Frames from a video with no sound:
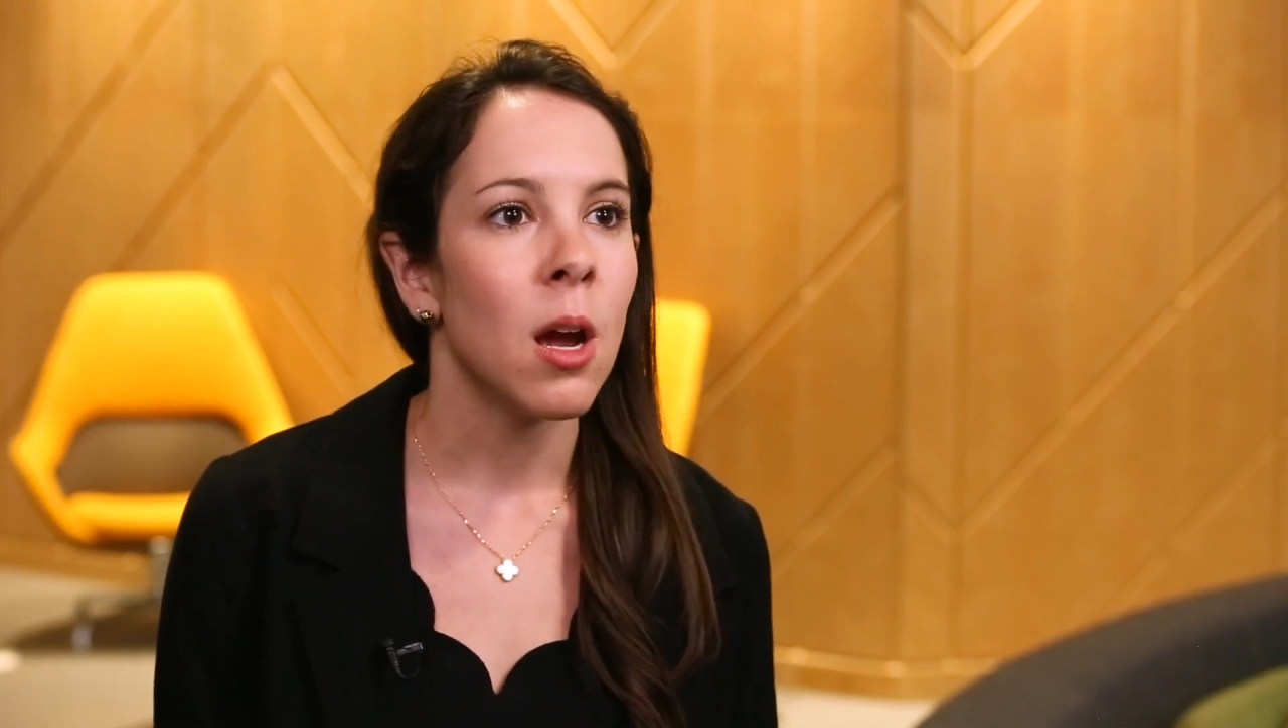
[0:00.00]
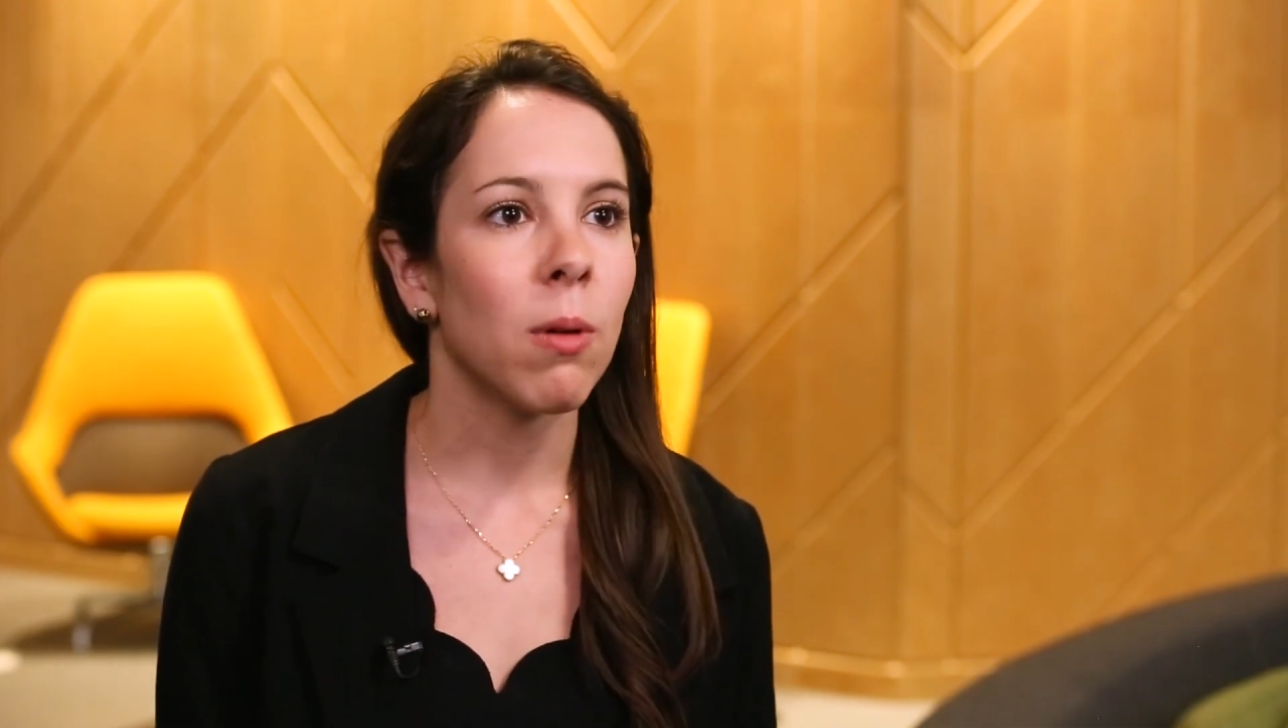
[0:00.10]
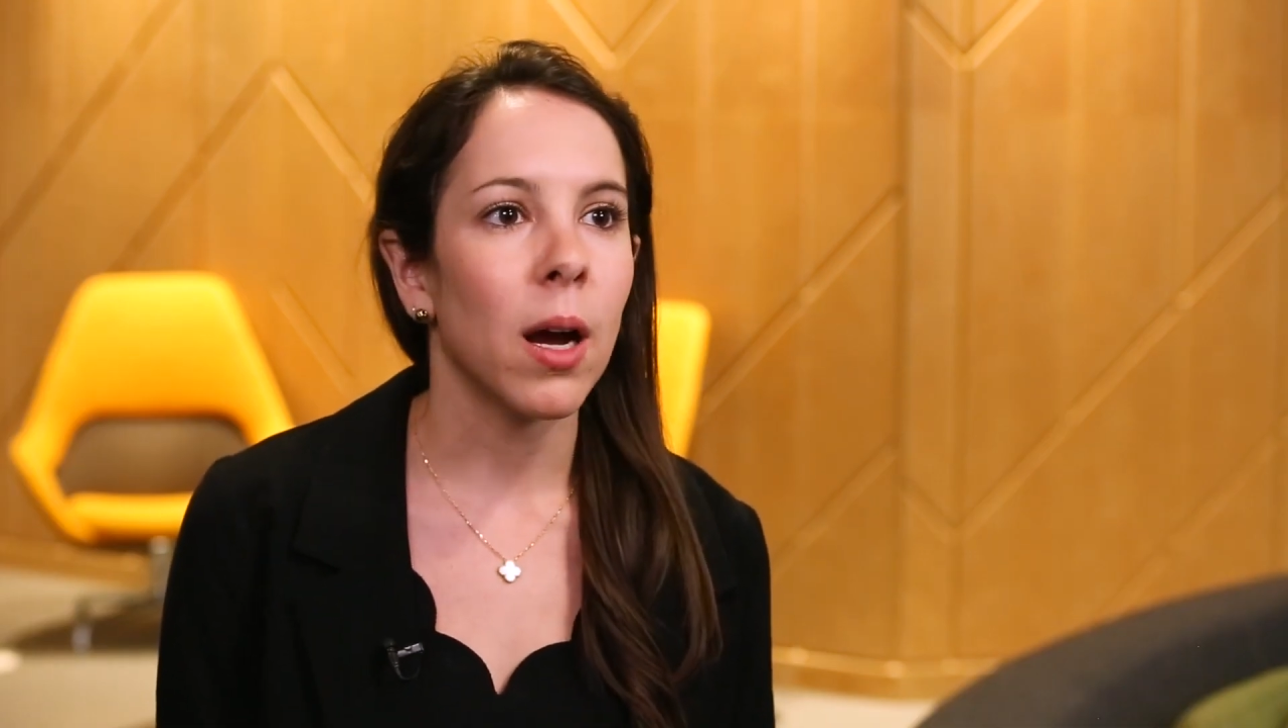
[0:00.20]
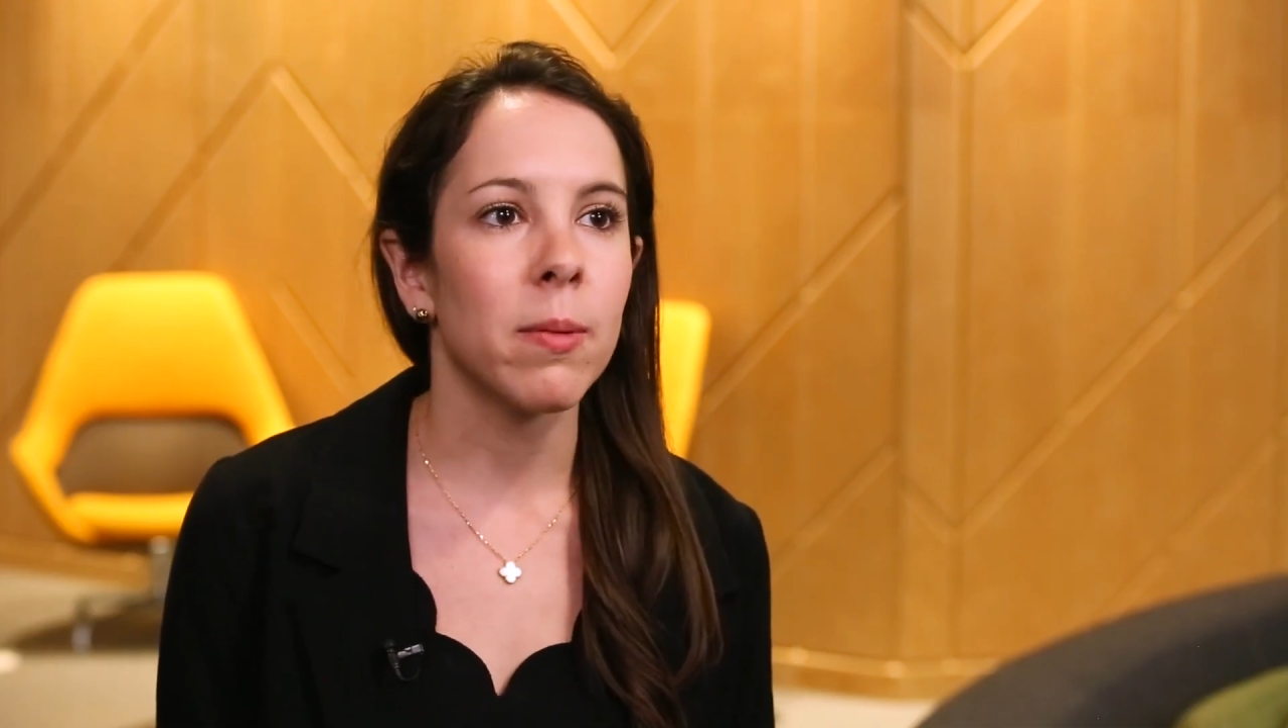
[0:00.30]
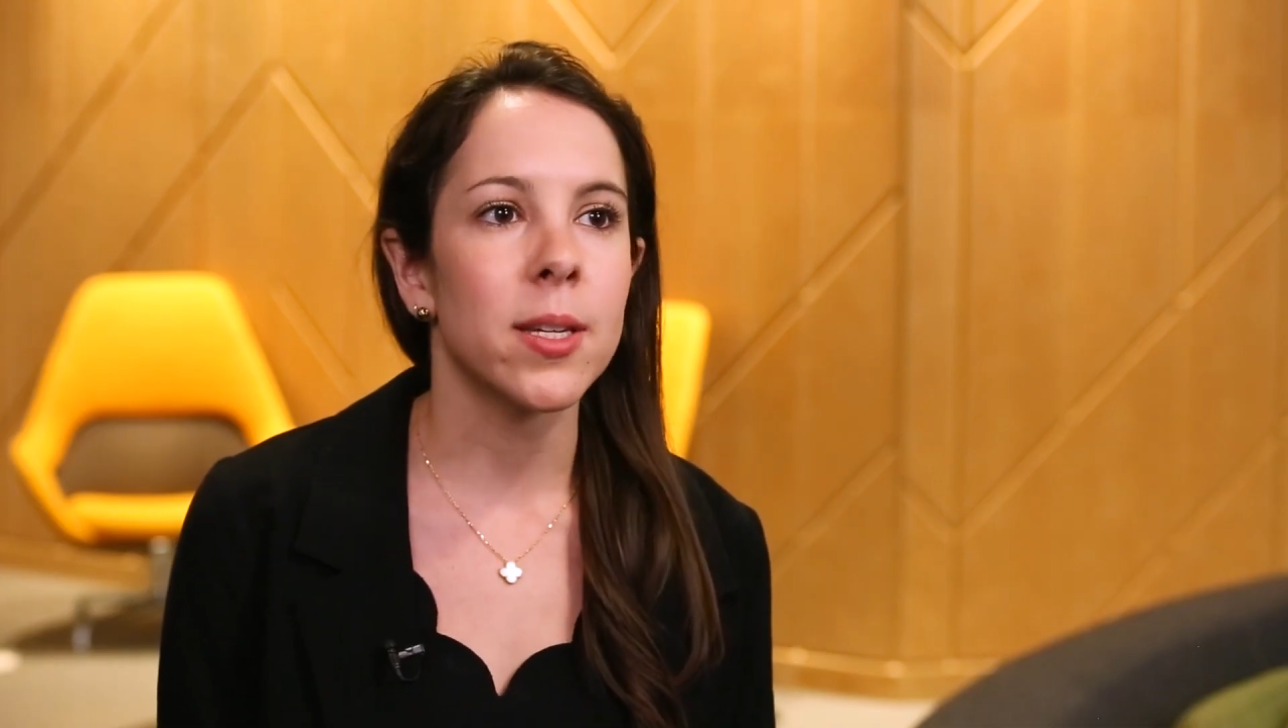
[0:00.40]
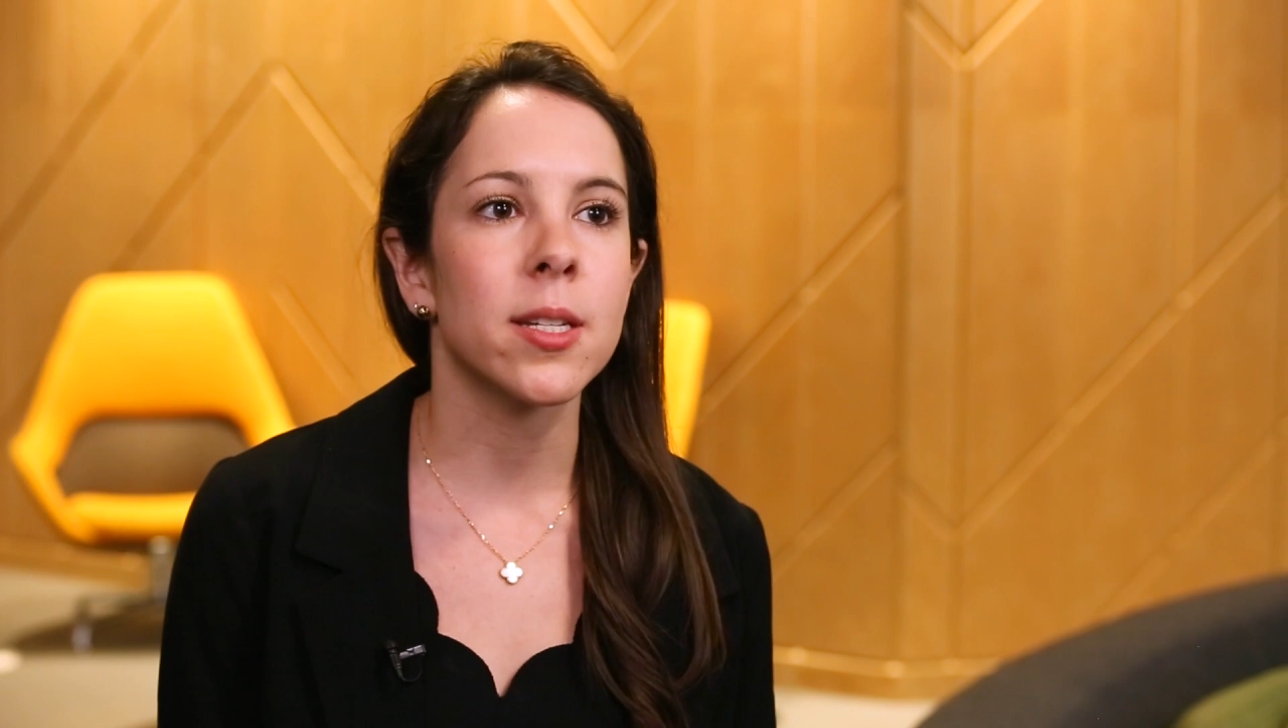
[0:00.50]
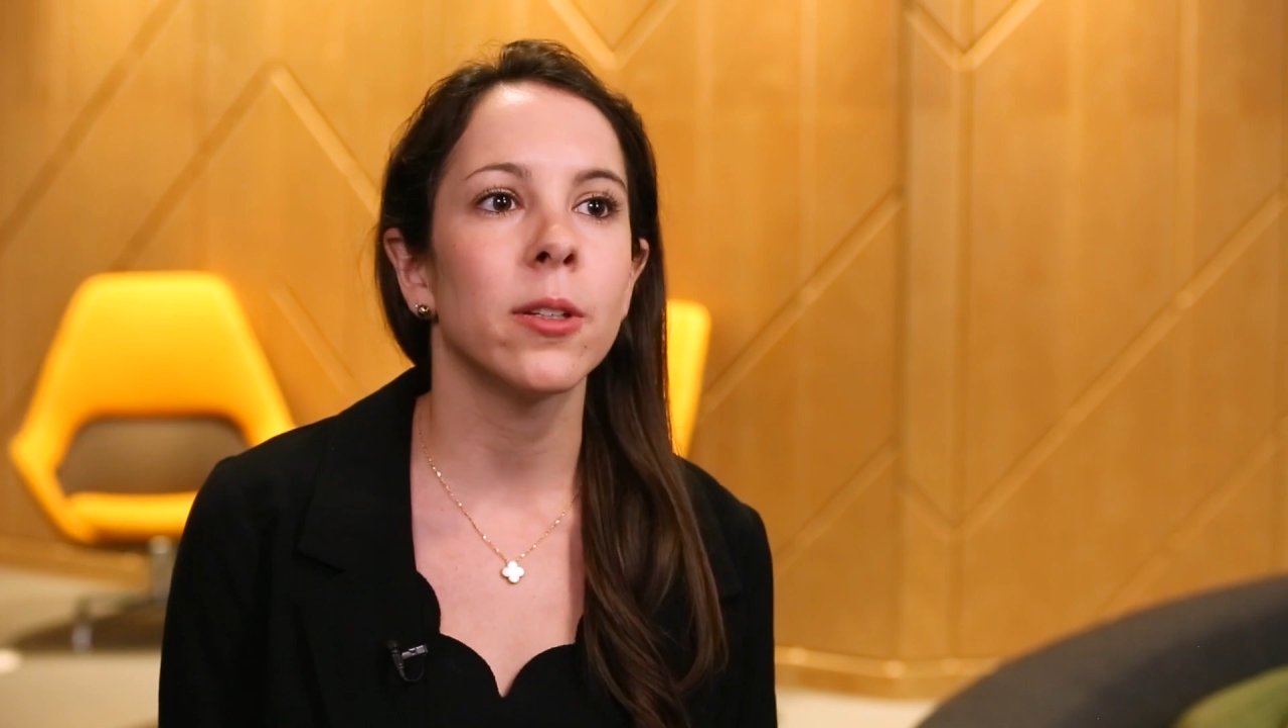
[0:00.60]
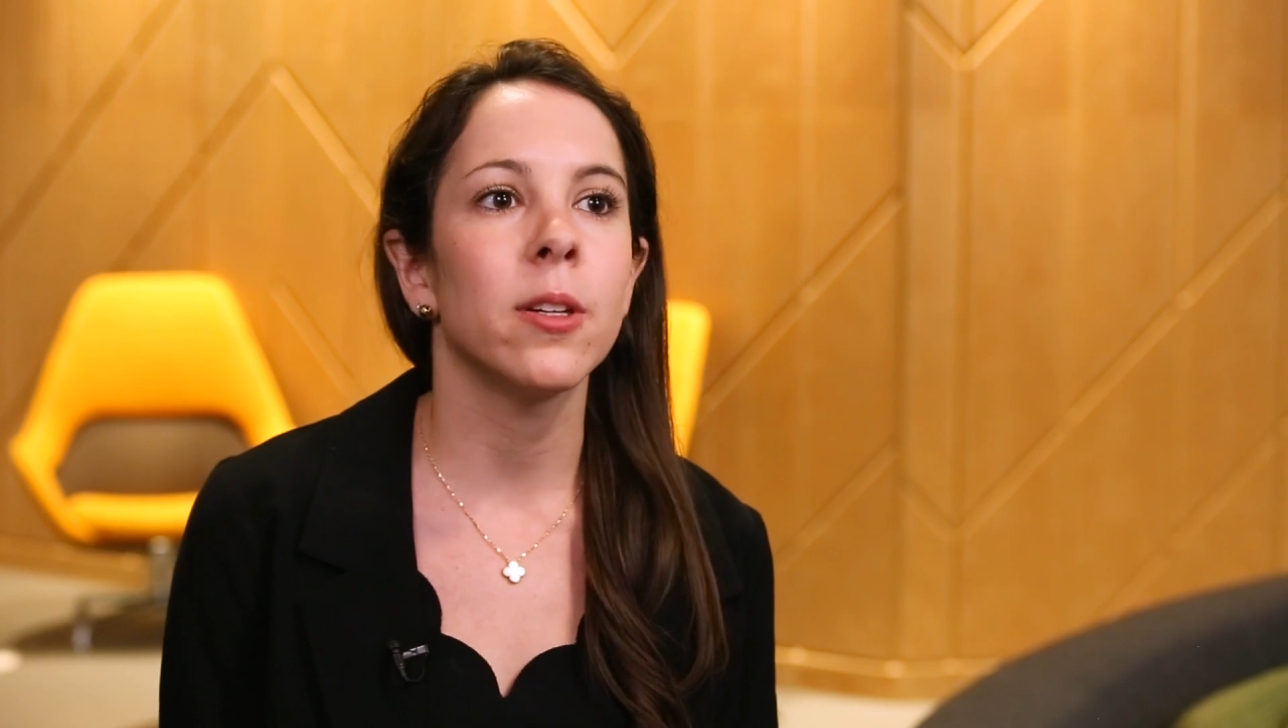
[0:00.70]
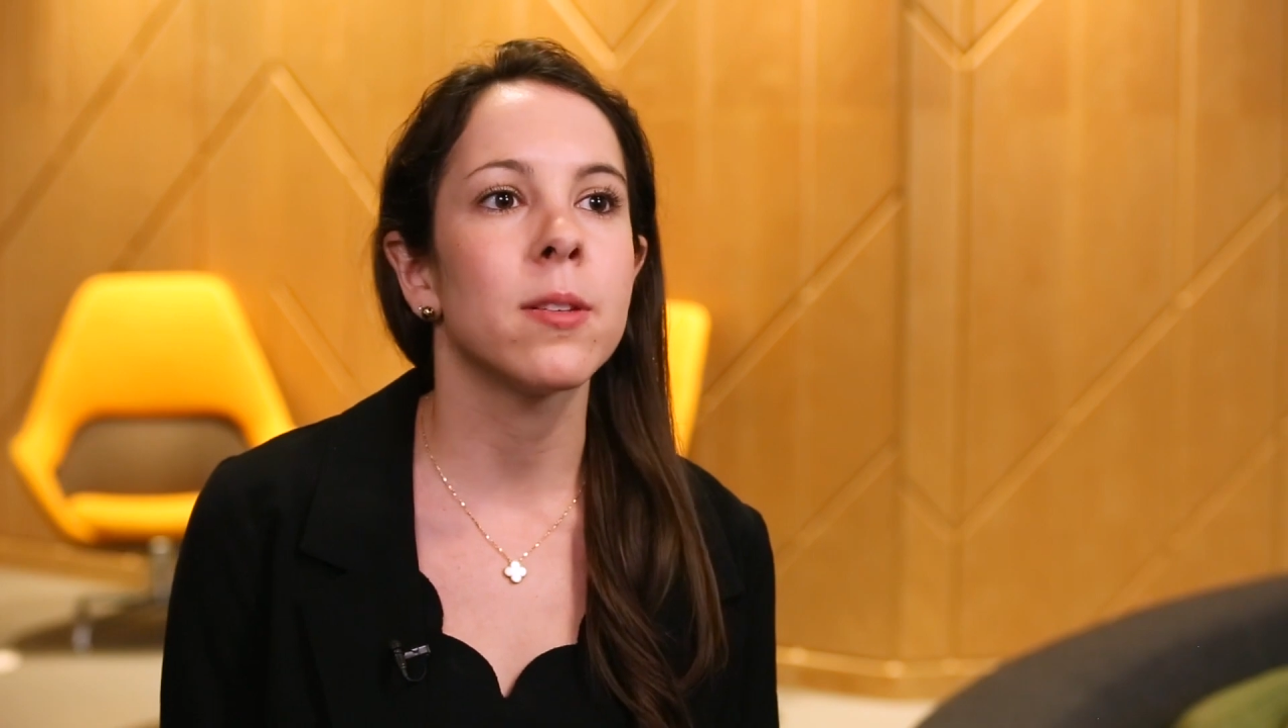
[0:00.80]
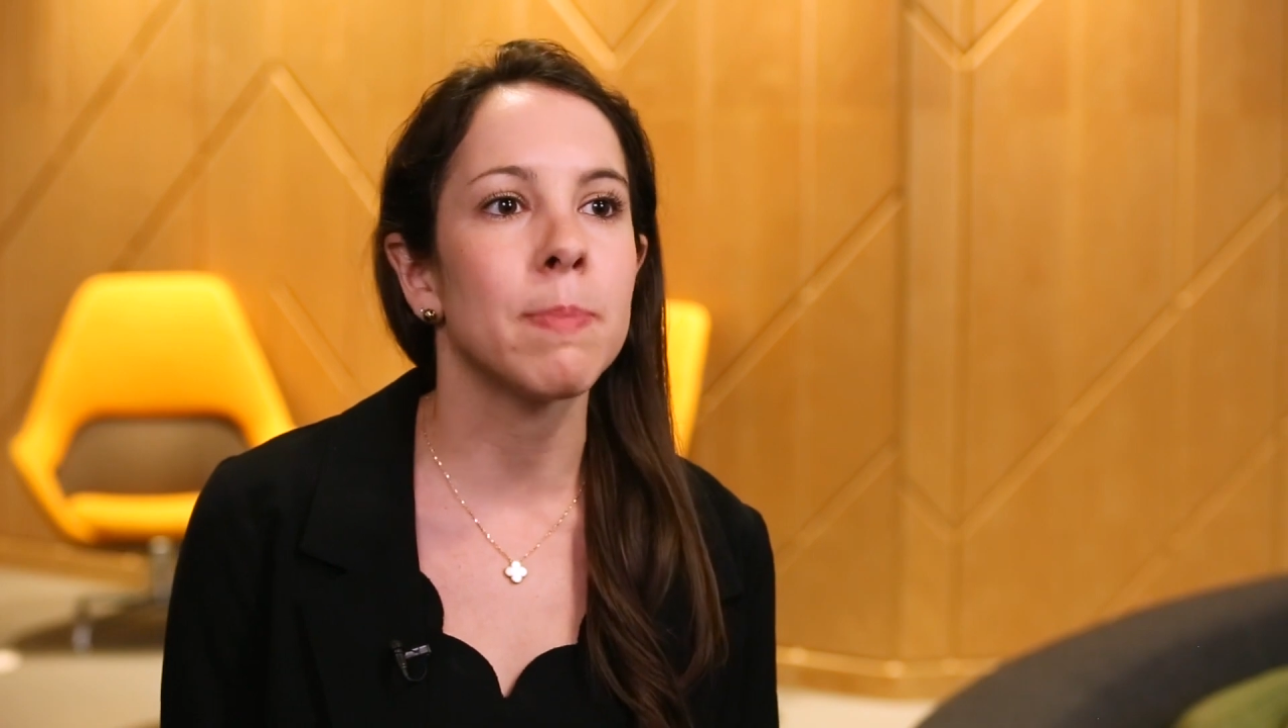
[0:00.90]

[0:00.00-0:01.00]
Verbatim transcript: why we still use